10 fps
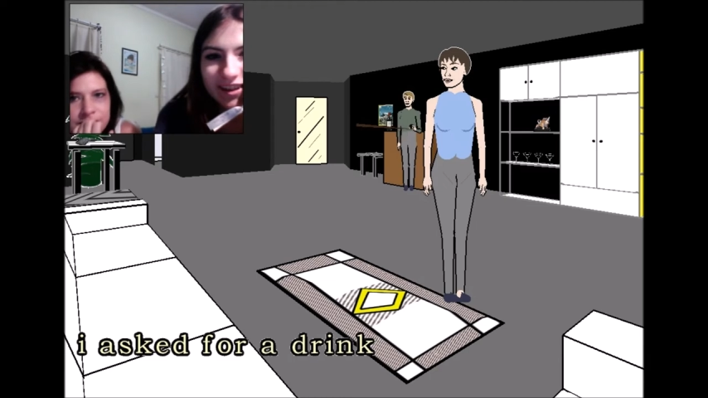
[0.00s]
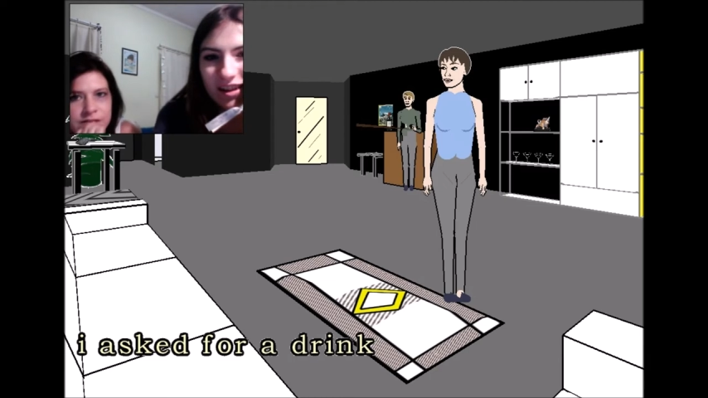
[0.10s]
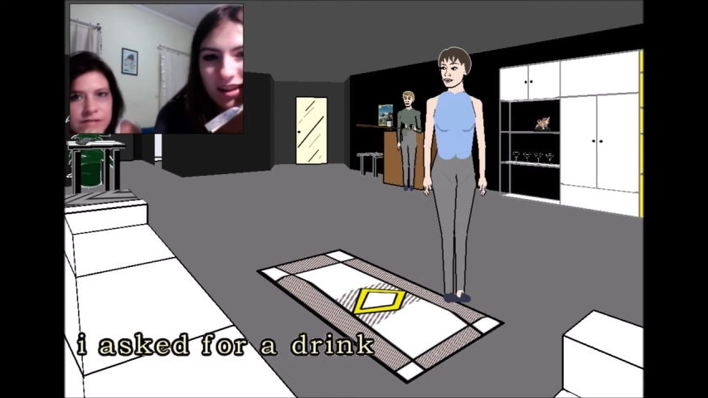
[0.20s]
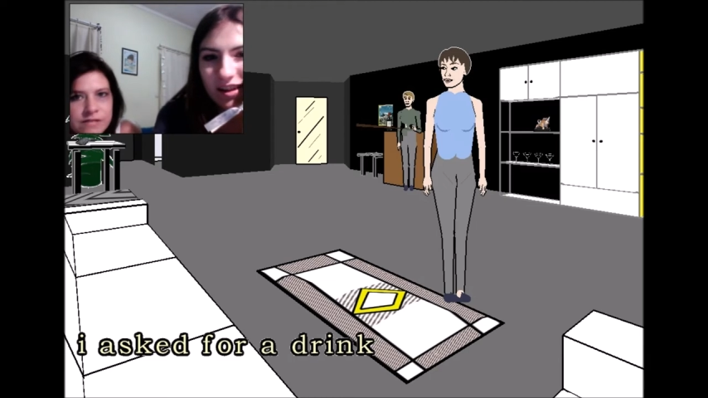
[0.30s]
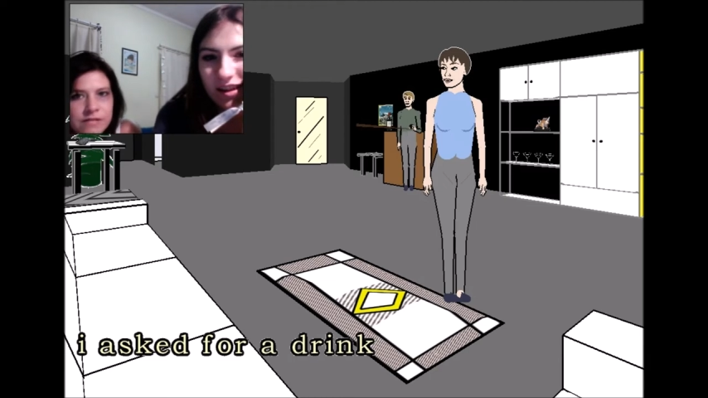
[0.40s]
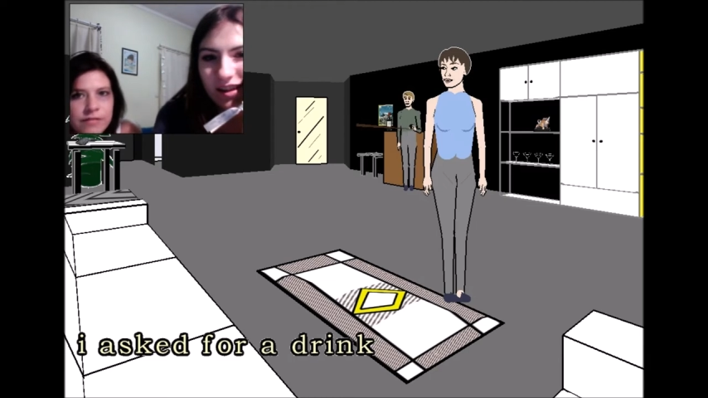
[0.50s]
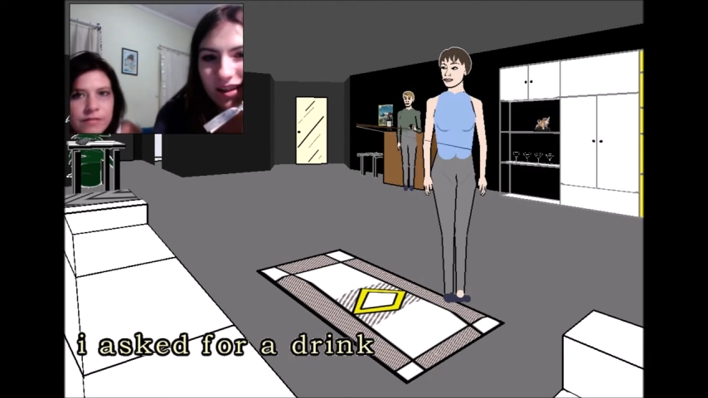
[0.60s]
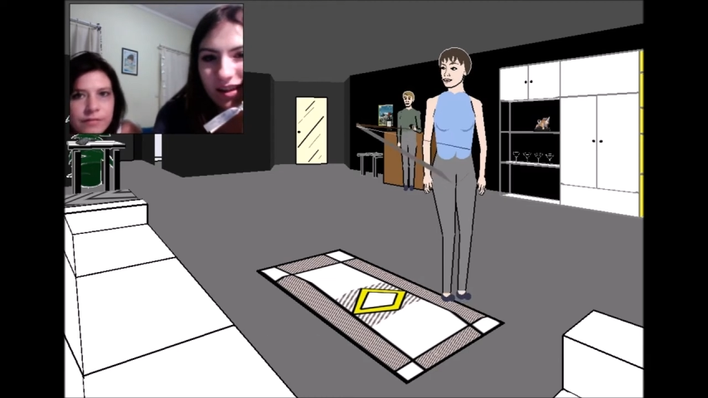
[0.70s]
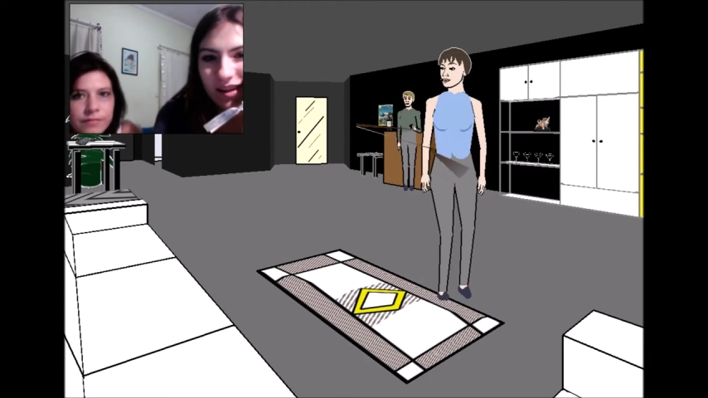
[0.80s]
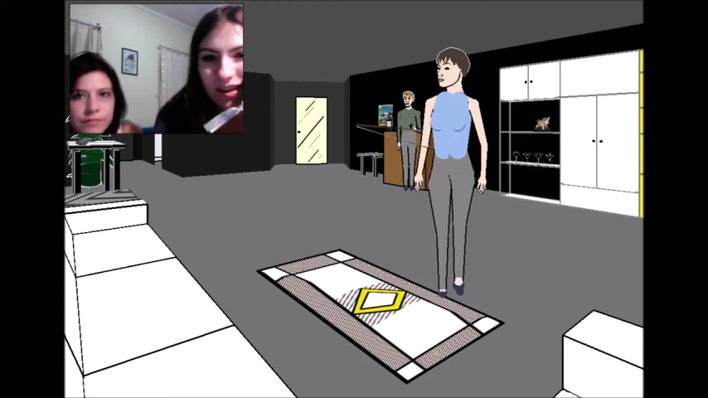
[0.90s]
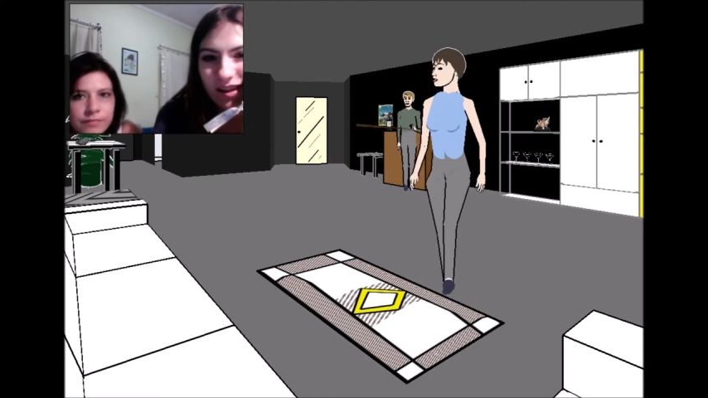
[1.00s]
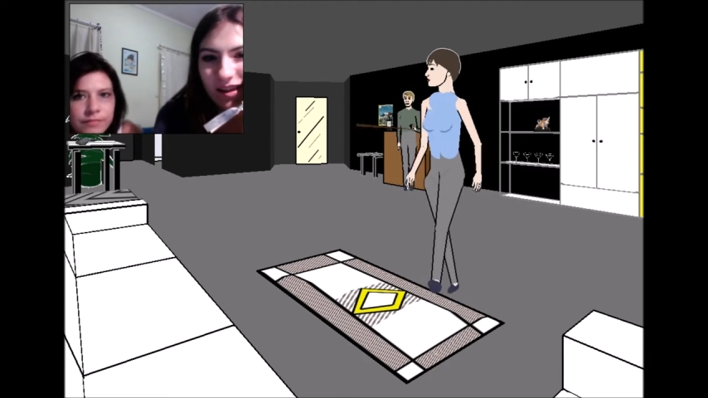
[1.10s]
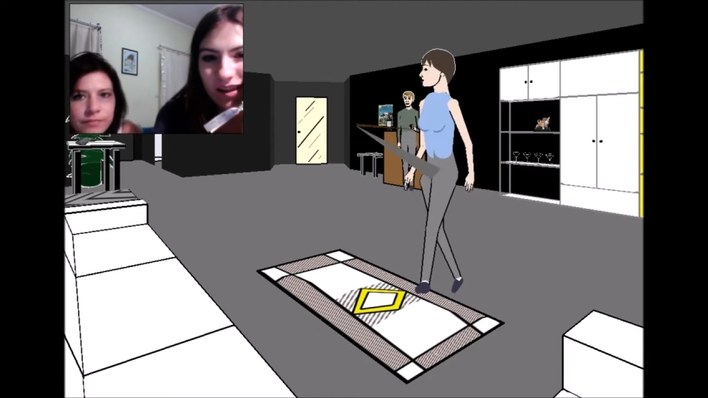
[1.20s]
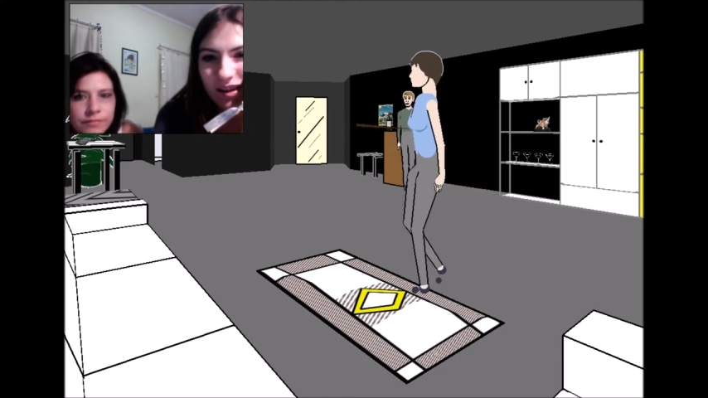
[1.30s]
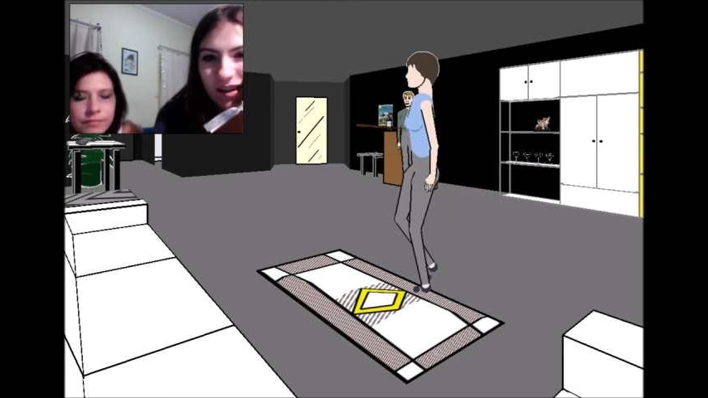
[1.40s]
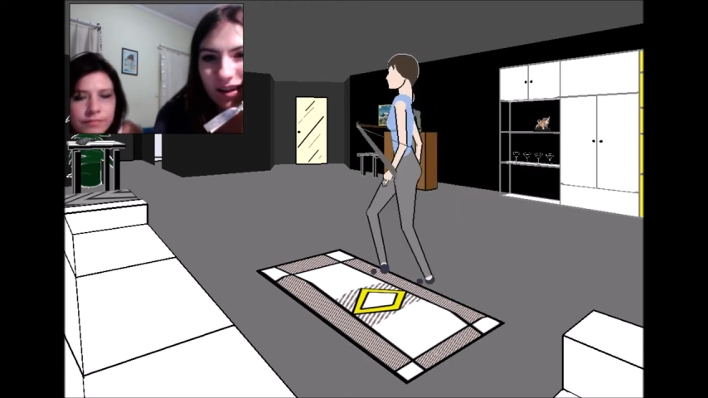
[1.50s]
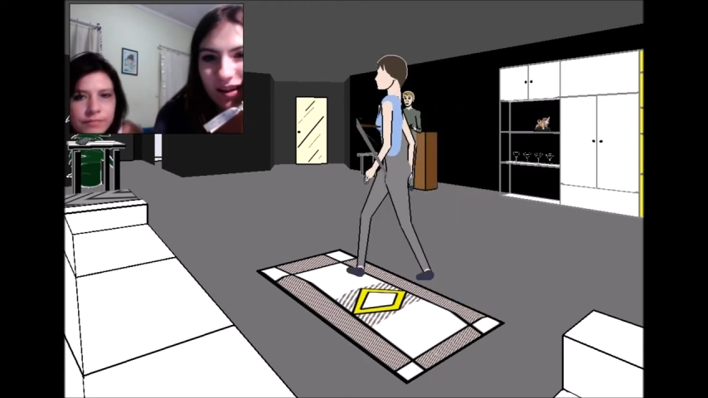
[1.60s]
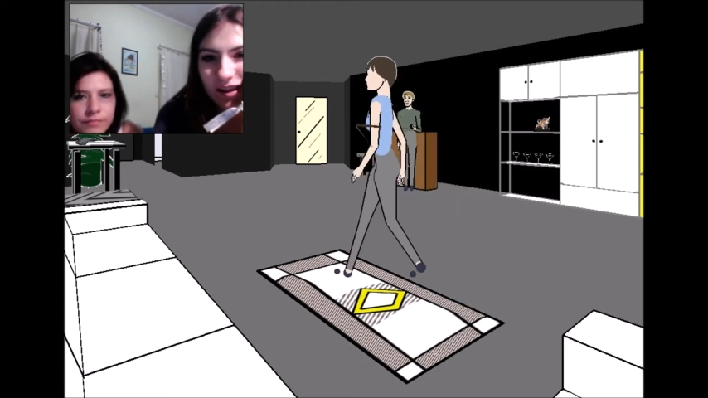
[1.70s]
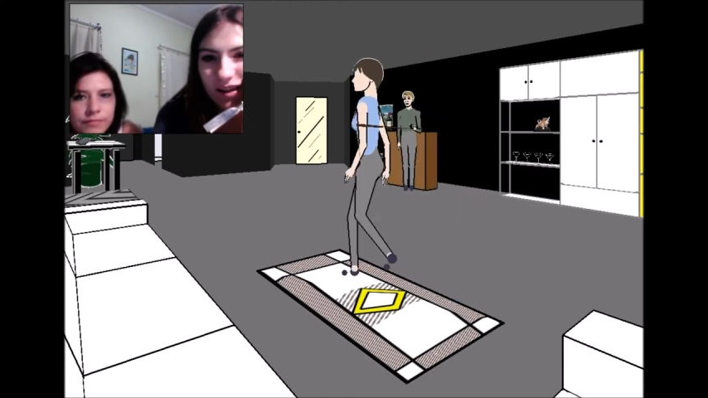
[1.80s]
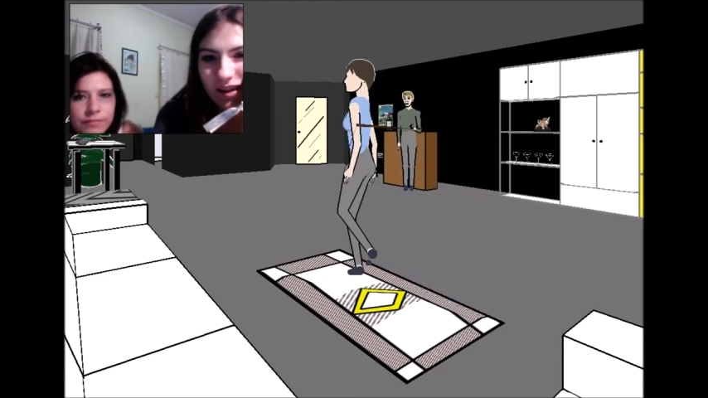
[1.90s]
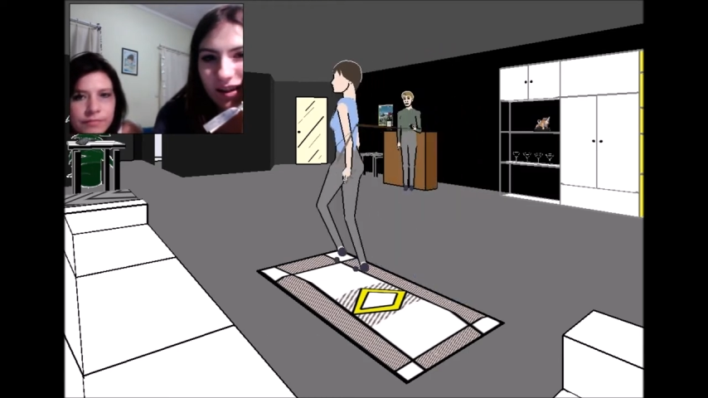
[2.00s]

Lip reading: [no speech]